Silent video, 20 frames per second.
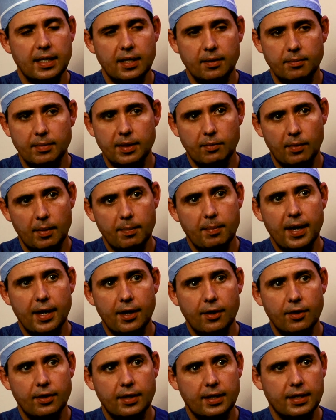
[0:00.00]
they can be
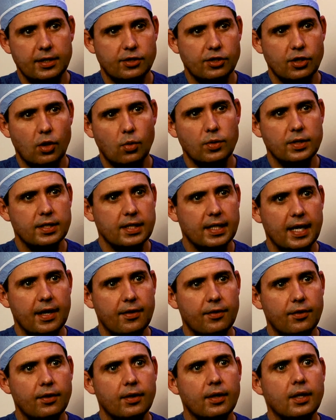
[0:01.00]
repaired and sewn
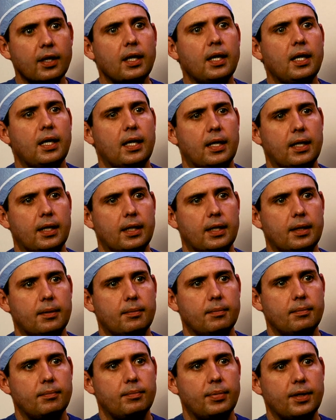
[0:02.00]
together,
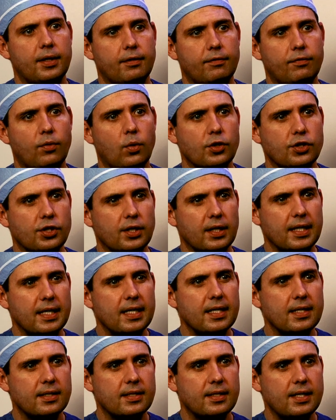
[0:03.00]
but unfortunately
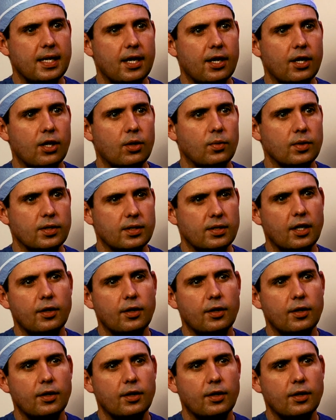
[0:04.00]
his tear was